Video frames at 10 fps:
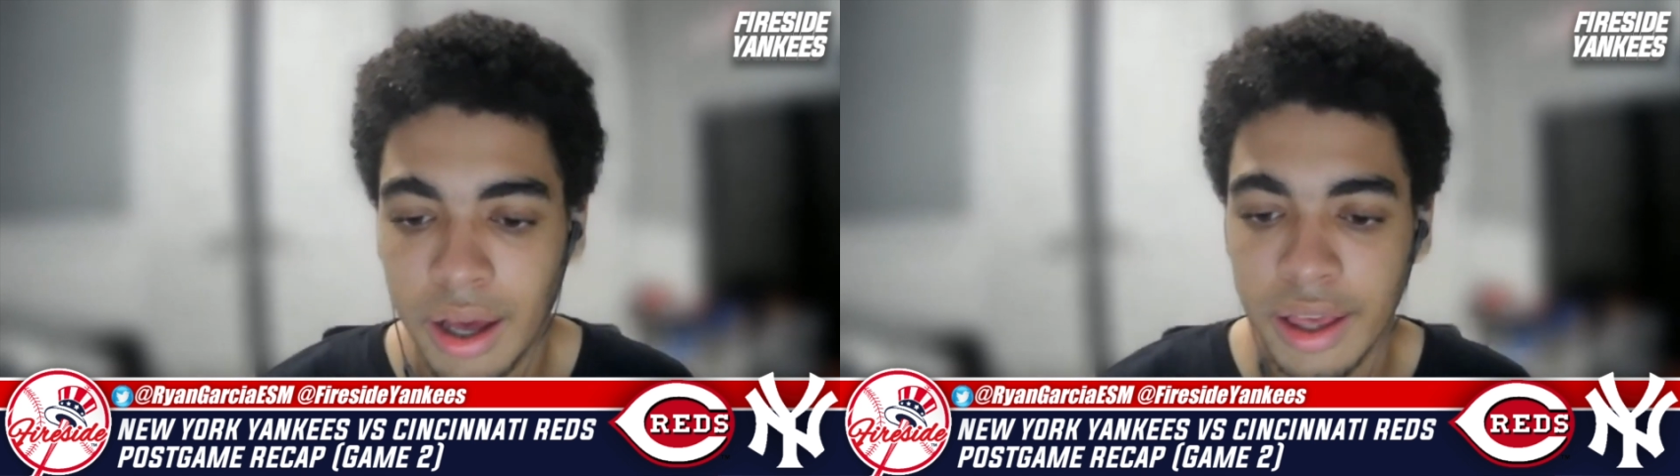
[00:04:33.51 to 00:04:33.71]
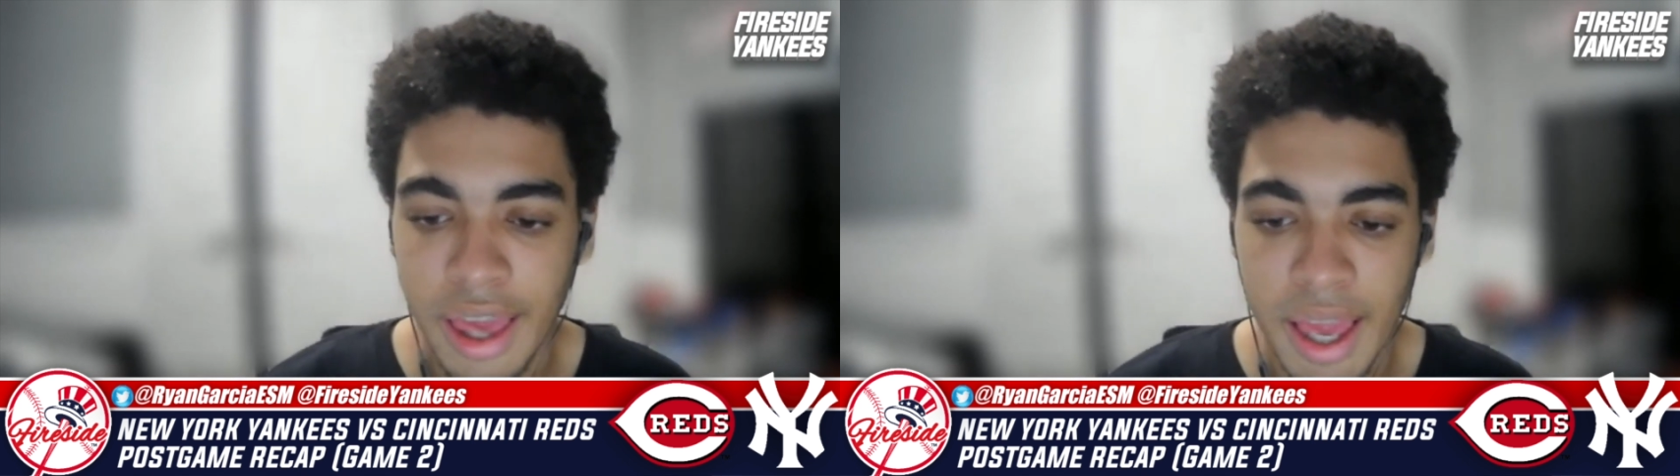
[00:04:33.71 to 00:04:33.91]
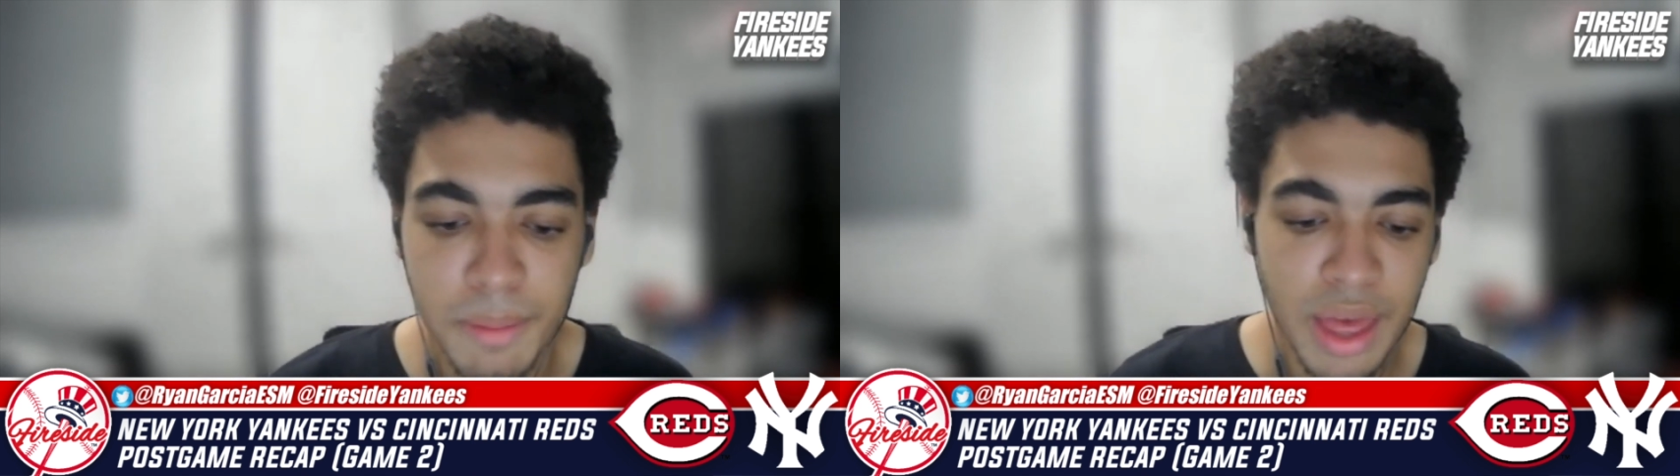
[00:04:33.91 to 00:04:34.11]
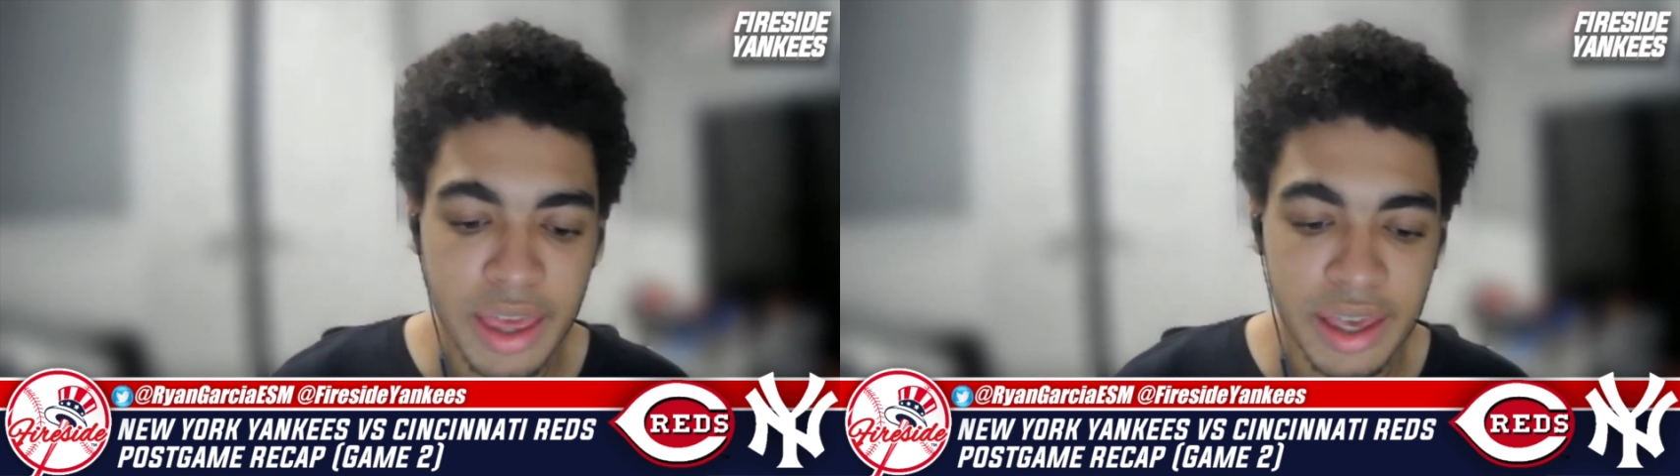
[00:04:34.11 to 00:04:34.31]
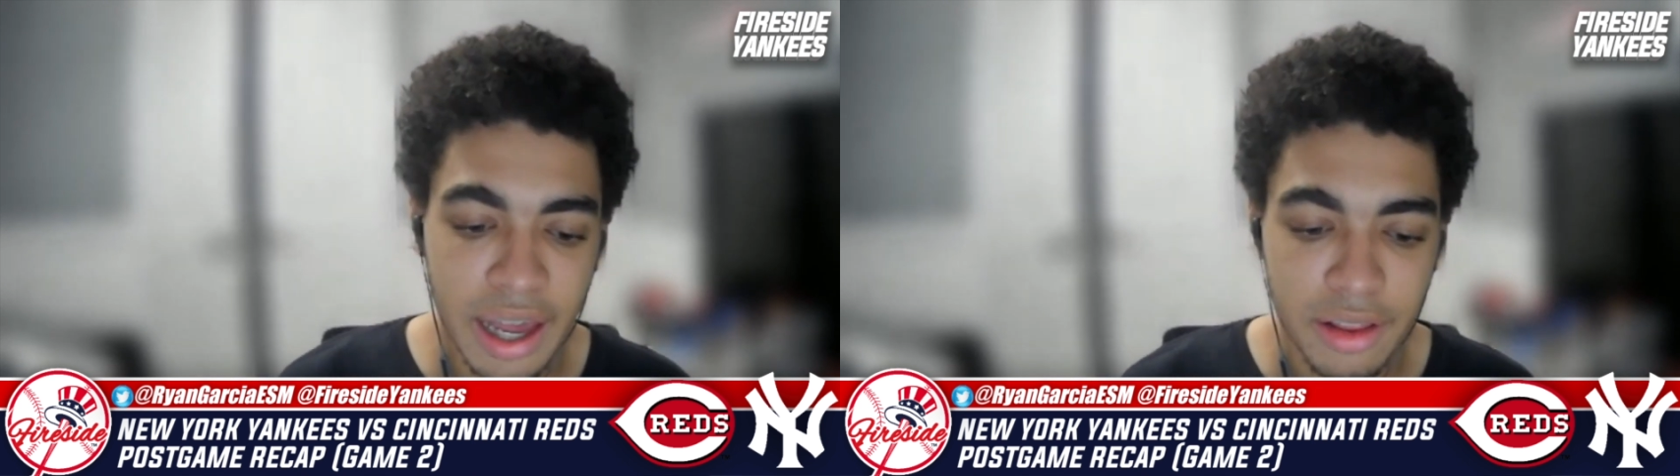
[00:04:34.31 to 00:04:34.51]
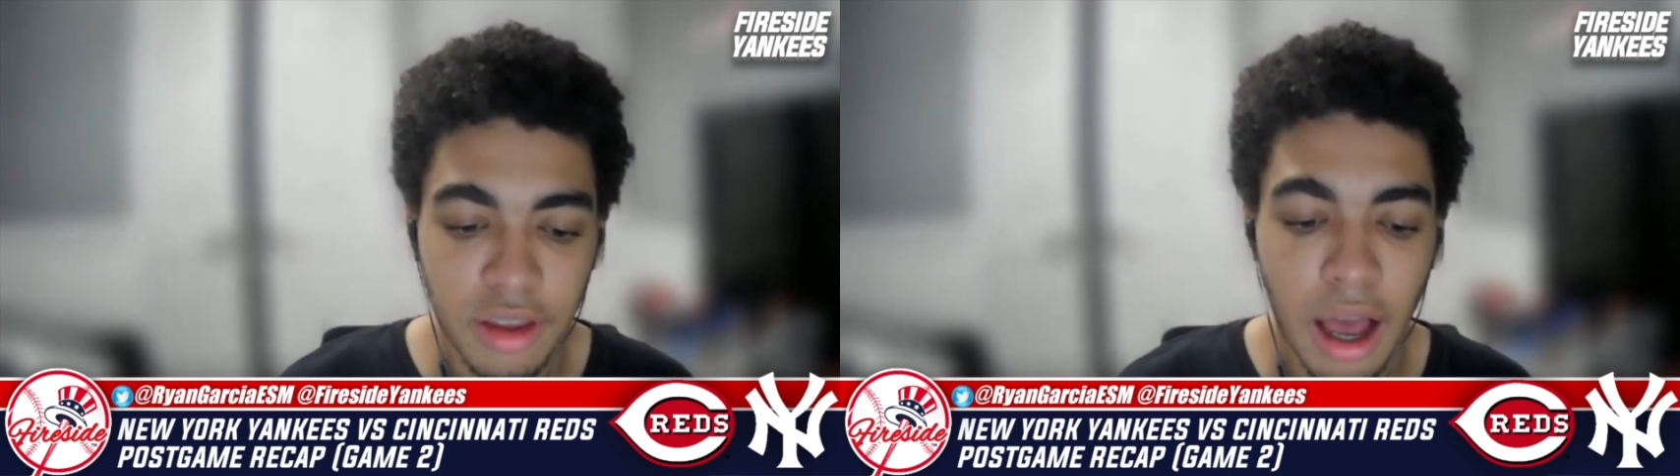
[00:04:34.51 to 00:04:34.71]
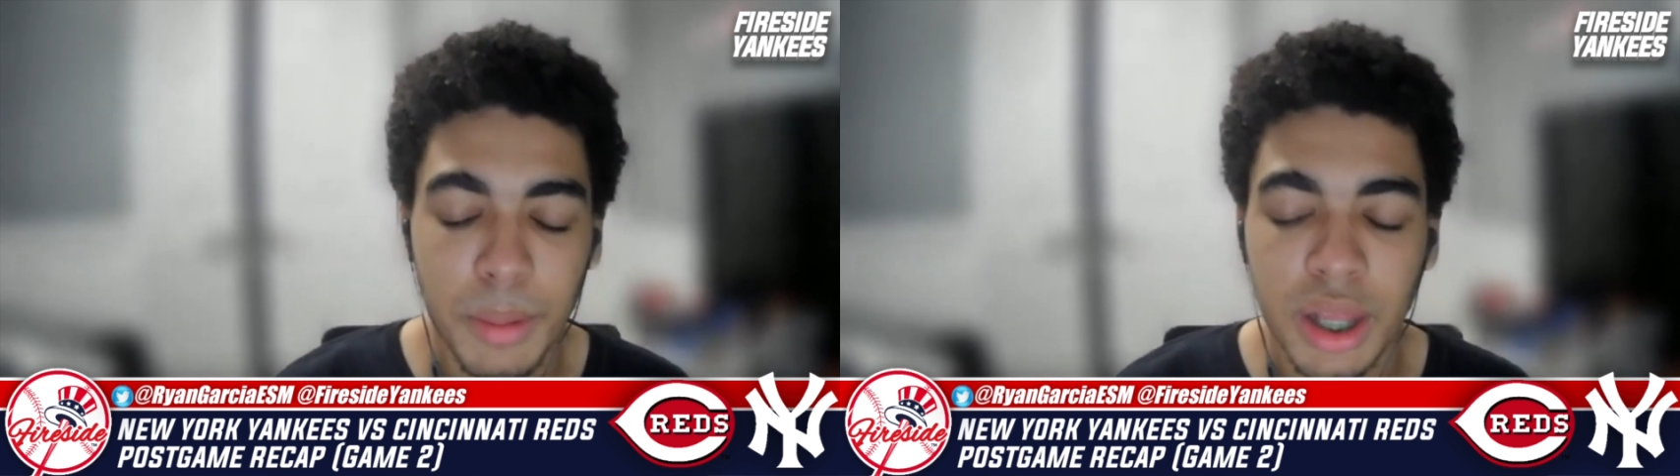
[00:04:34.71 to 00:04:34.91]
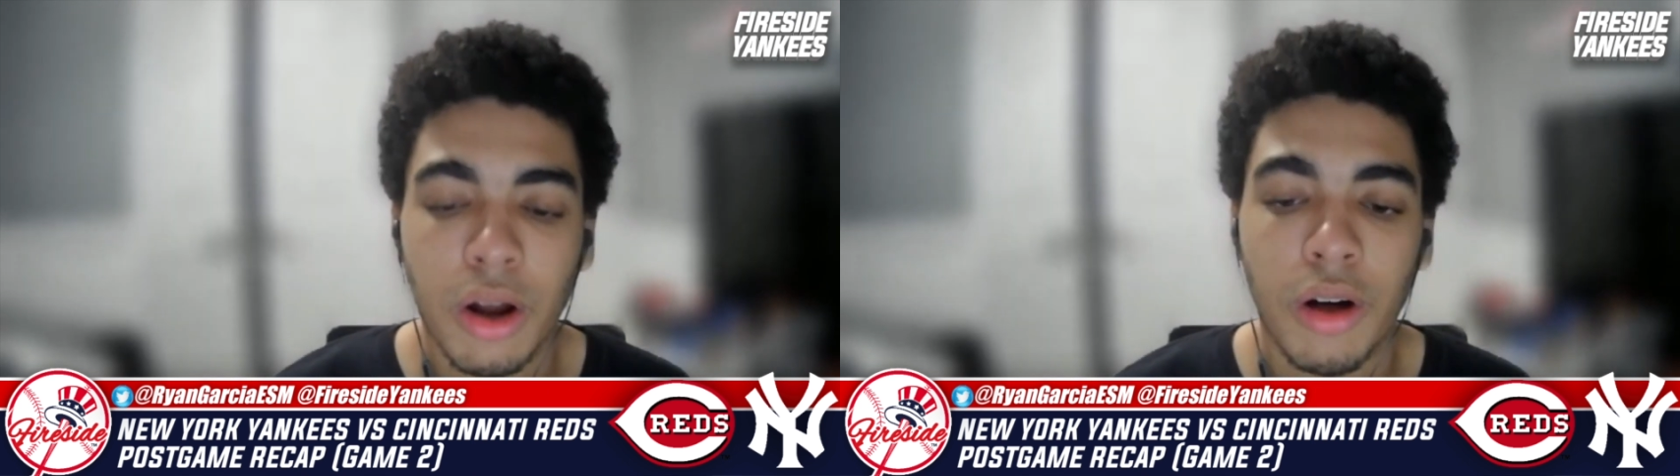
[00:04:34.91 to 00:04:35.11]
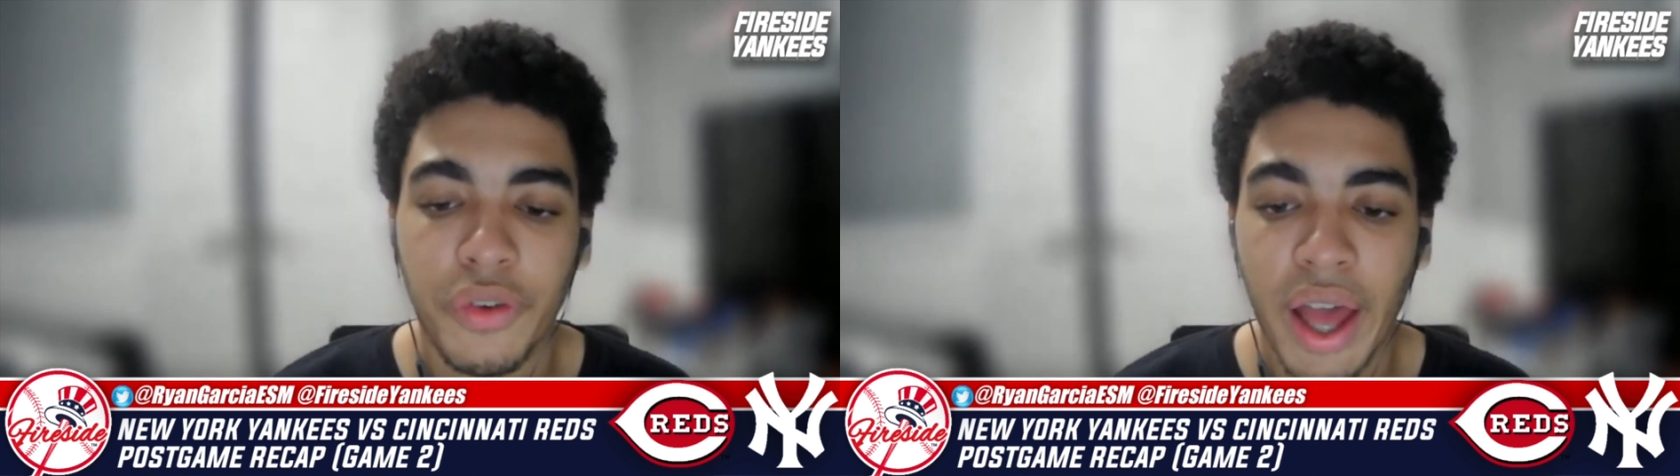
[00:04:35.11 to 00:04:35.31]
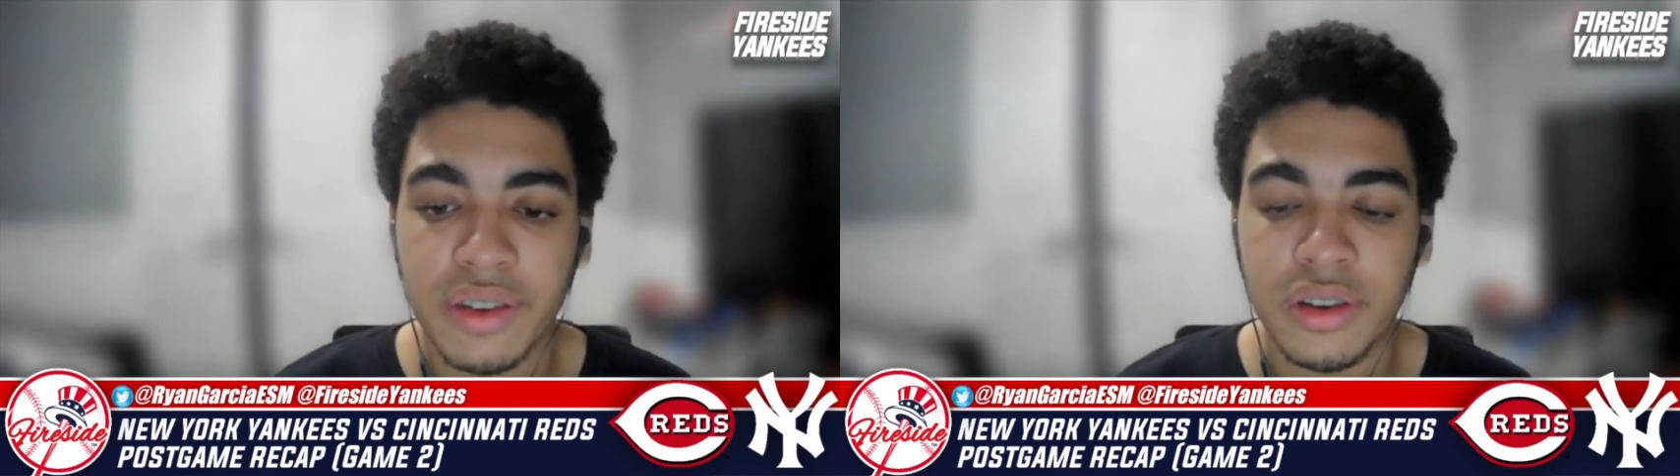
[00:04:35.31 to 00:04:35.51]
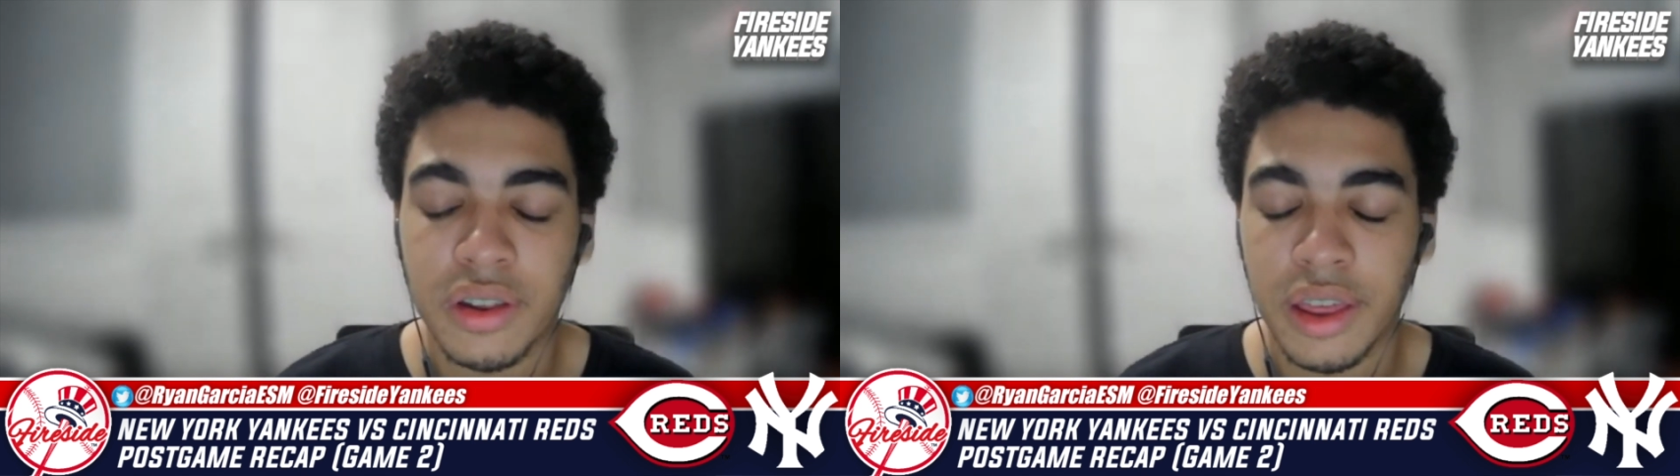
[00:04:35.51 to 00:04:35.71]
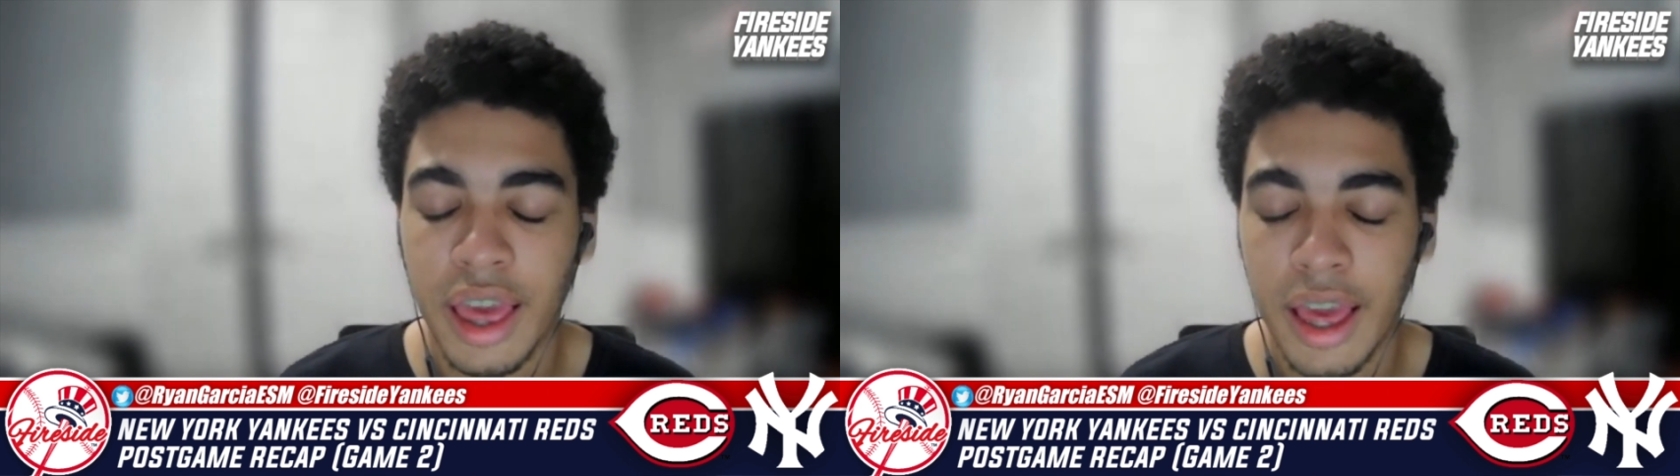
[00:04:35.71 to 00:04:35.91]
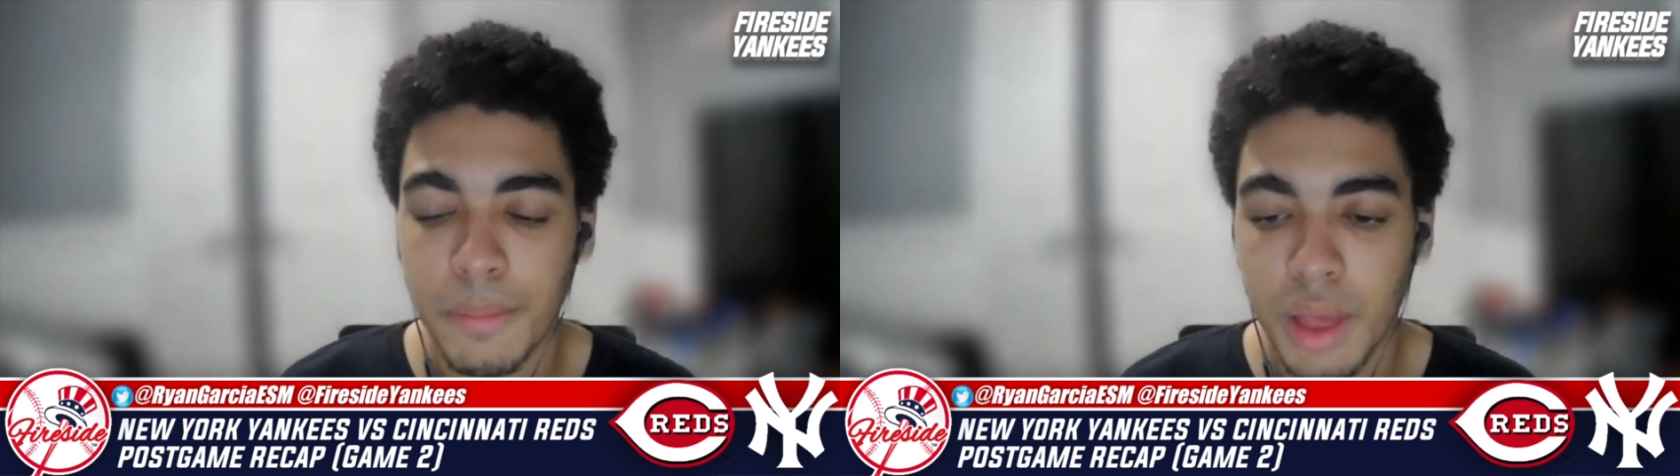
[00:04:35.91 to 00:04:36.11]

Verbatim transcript: a game that you kind of dominate in all facets of the game.